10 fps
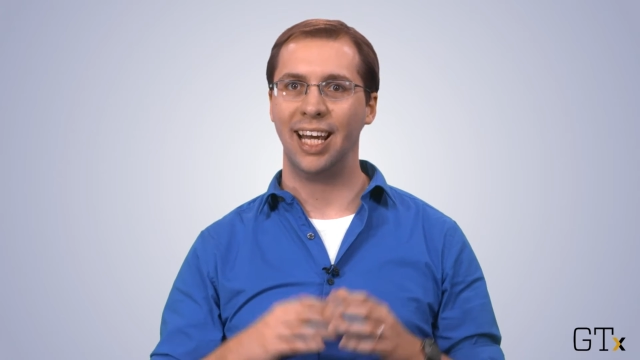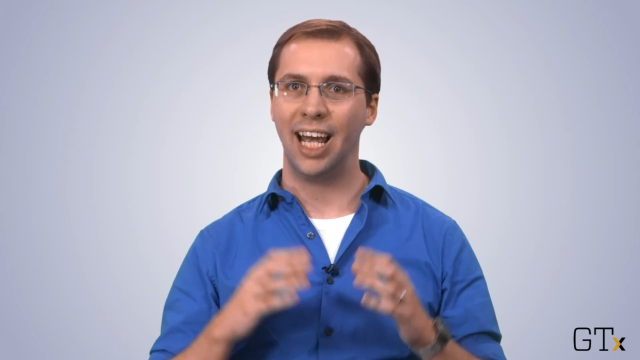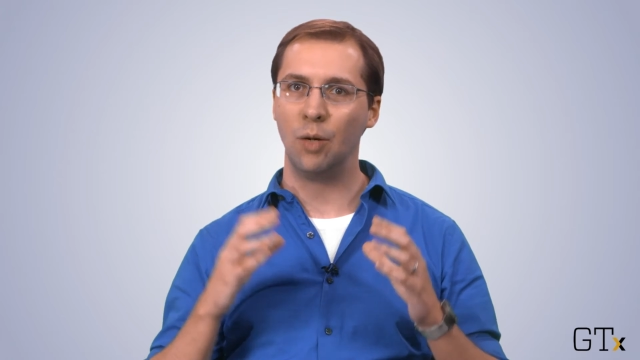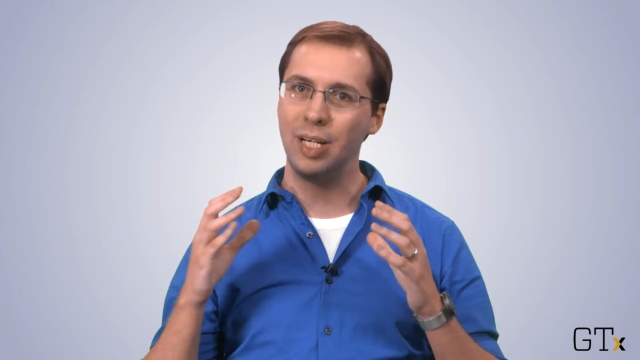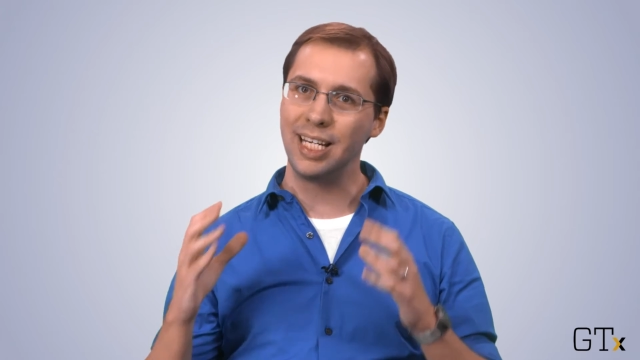
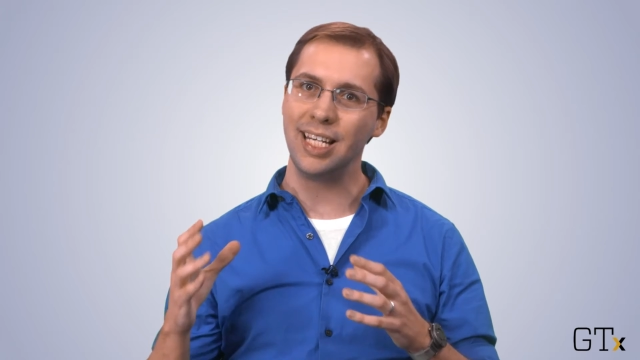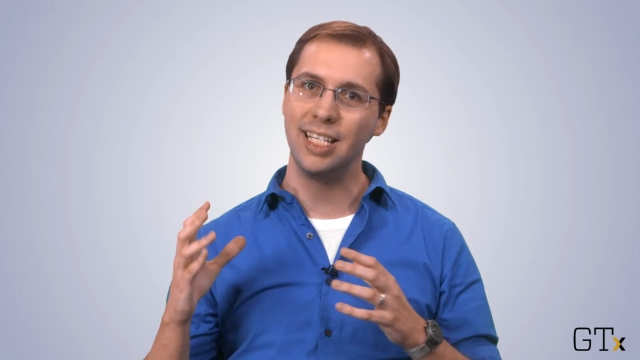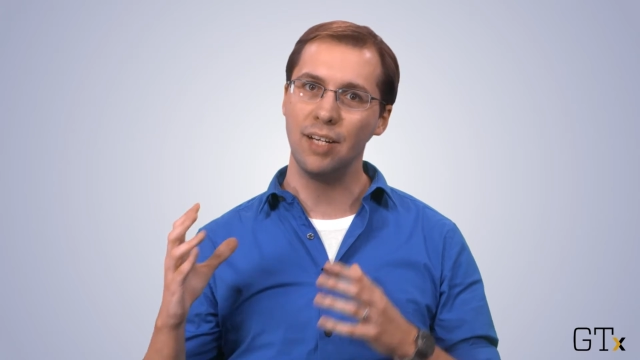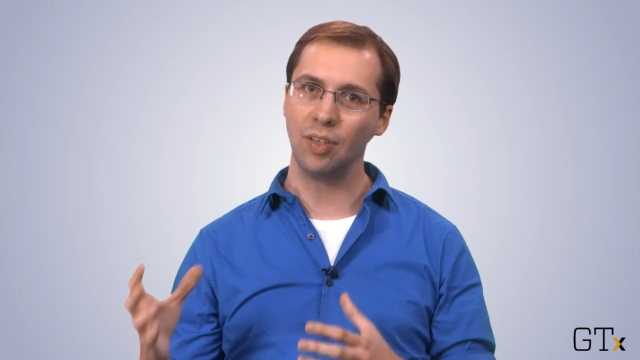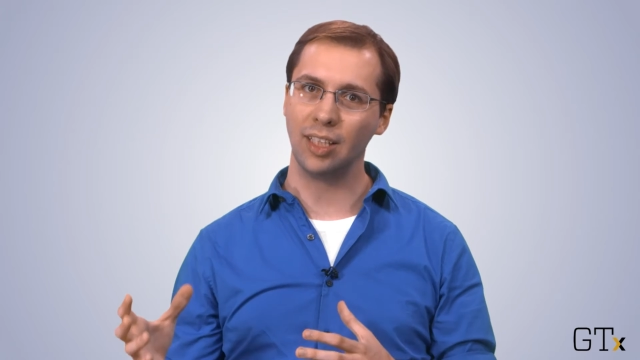and we need
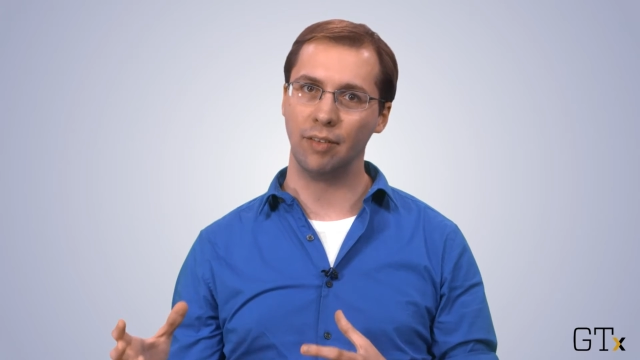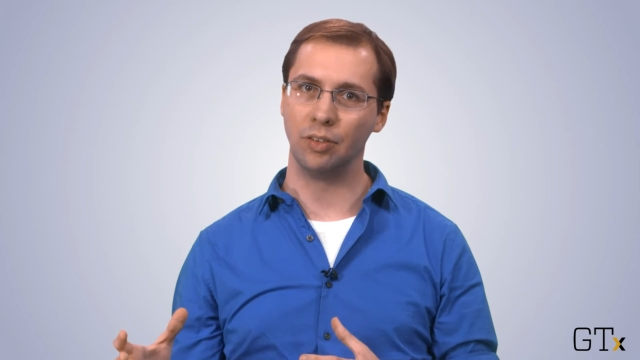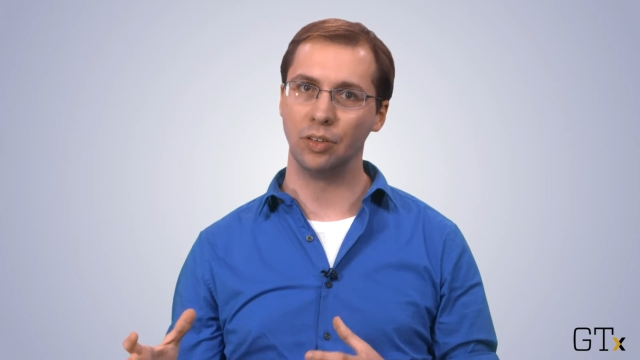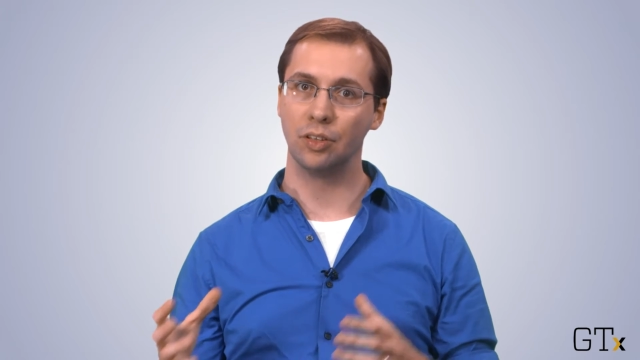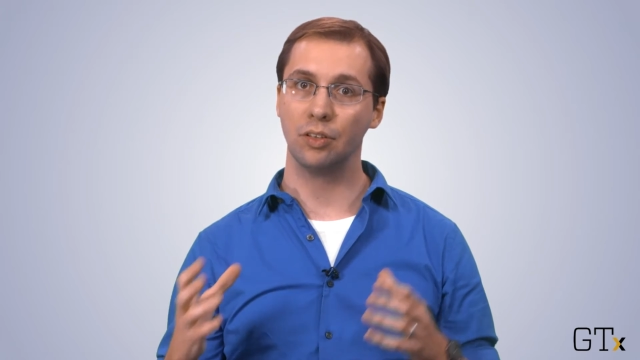different
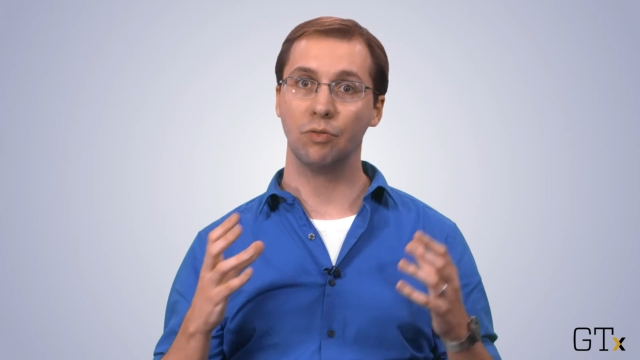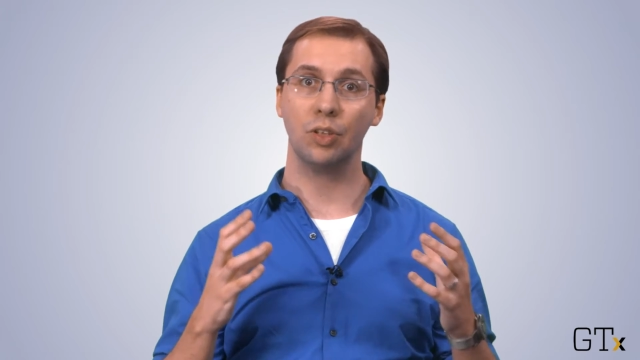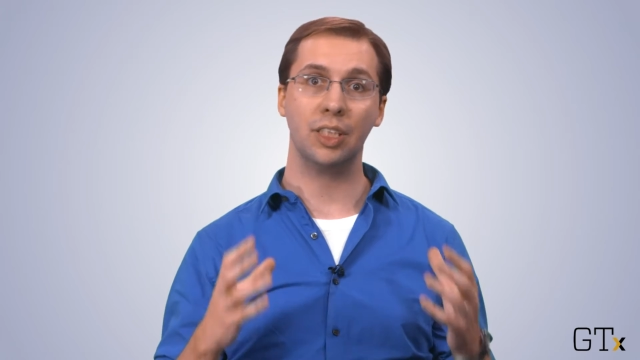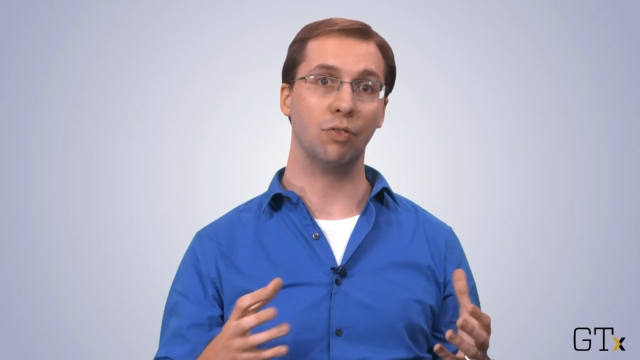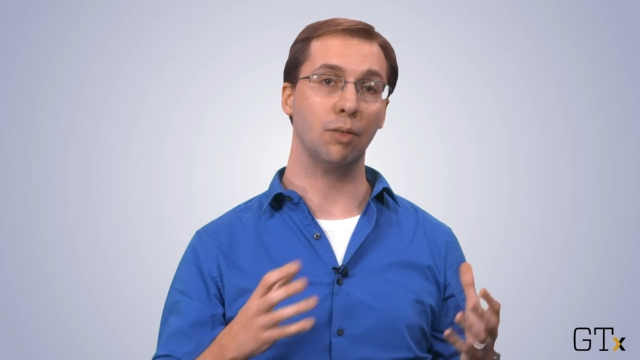levels for
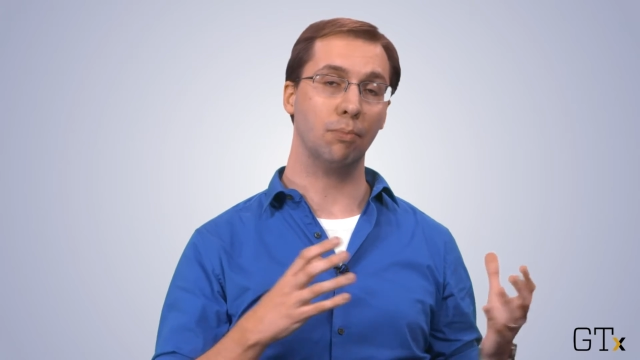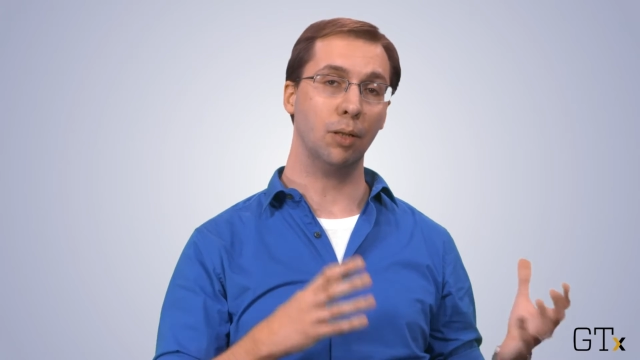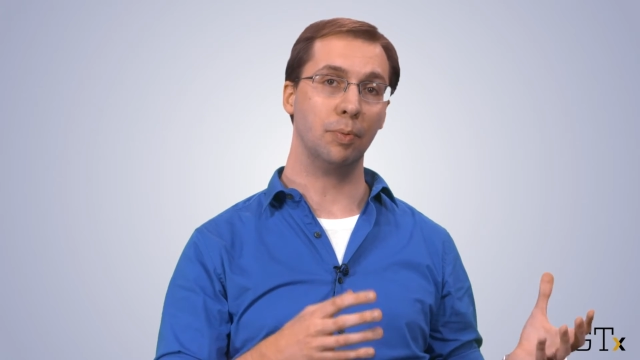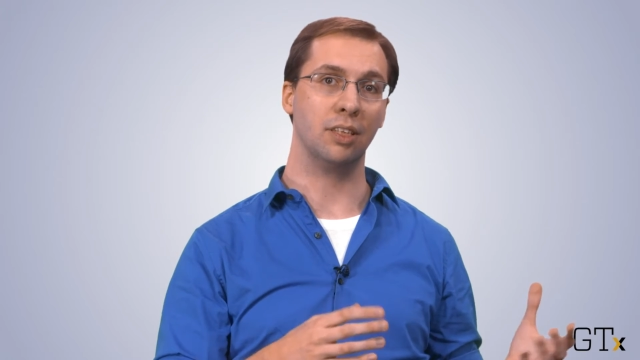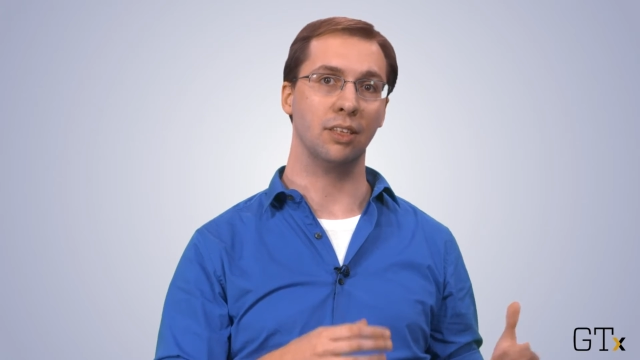different
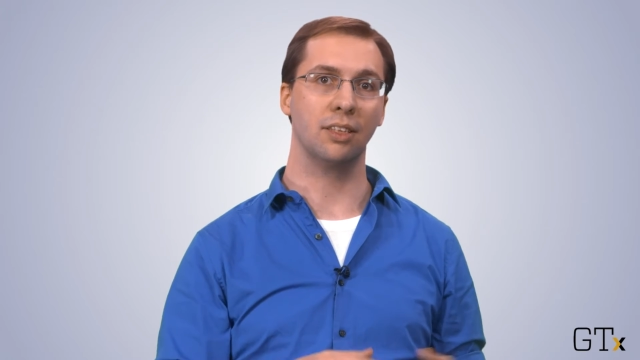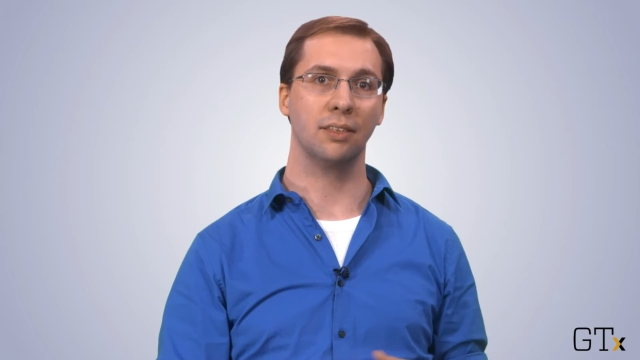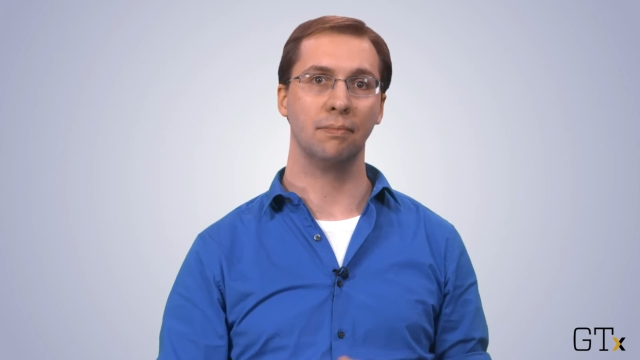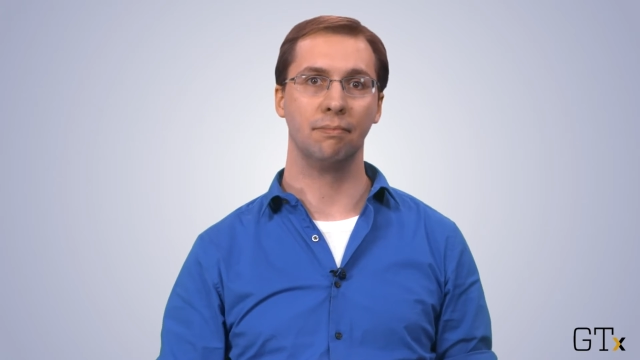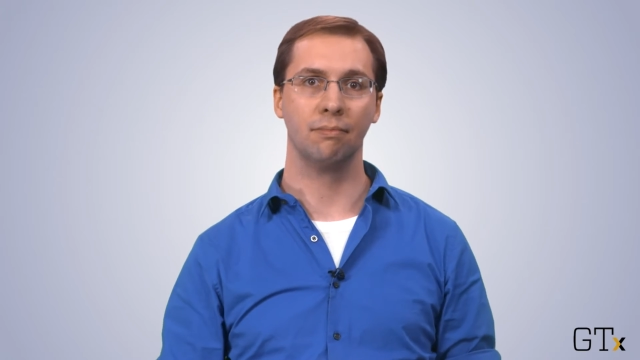purposes.